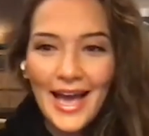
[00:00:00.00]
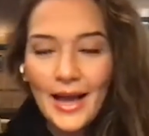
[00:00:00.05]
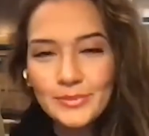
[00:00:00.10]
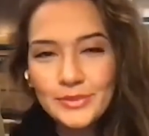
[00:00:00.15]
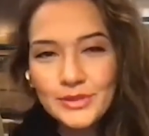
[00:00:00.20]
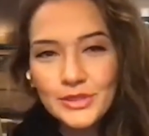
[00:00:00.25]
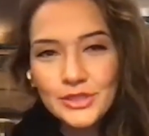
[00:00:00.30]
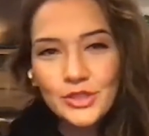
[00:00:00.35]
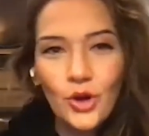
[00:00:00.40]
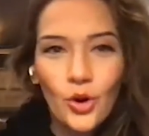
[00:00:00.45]

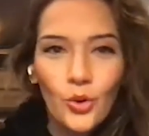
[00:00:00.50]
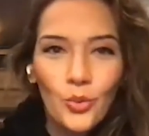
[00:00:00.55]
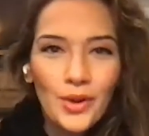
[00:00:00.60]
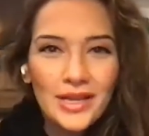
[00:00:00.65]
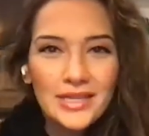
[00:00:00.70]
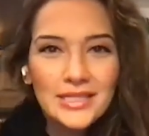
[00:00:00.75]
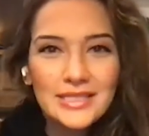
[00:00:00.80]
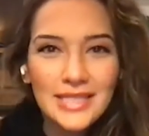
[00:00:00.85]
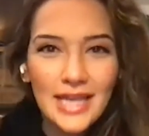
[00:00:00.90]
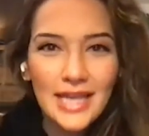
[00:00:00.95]
I'm so
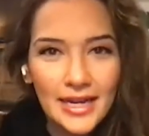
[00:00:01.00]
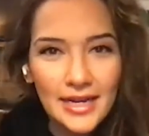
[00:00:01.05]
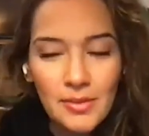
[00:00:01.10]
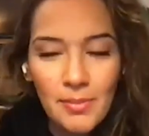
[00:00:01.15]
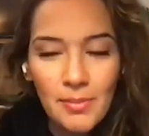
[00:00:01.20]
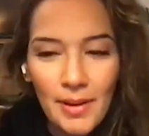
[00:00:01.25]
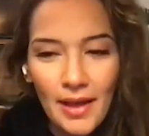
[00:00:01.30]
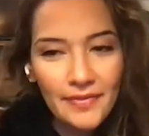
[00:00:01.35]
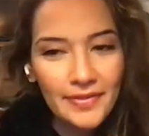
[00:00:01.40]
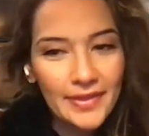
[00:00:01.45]
excited
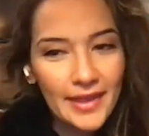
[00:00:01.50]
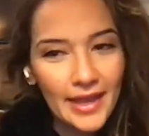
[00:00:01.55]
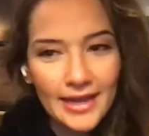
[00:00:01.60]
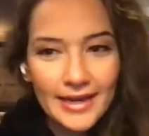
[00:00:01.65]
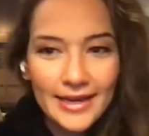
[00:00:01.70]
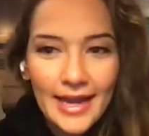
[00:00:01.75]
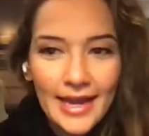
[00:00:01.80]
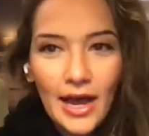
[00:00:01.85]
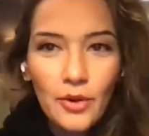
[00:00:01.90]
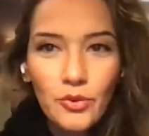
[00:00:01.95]
about that.
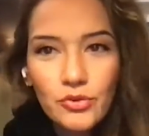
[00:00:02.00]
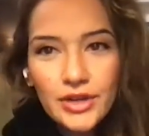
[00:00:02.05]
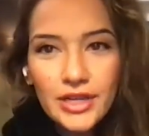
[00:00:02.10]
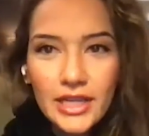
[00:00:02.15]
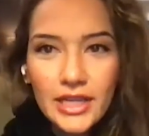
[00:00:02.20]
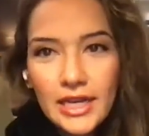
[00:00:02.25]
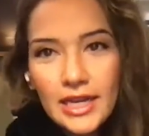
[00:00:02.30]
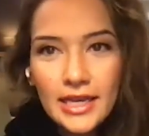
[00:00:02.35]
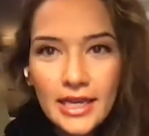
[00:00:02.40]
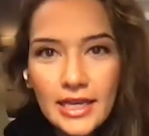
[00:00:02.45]
Not
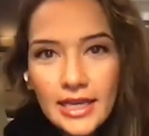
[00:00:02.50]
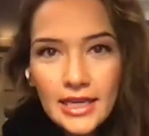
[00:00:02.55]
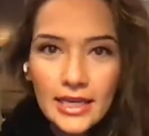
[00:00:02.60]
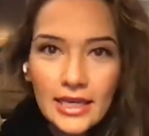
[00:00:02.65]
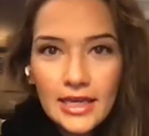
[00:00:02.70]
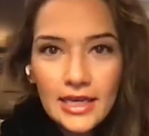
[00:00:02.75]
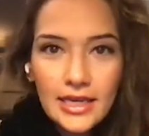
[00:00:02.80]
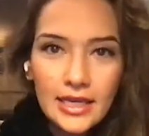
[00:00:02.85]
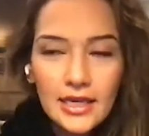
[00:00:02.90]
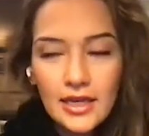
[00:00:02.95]

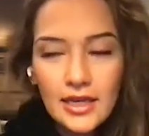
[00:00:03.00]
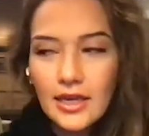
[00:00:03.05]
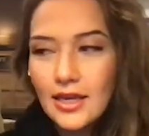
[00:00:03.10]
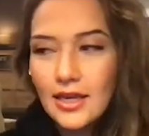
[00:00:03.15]
really.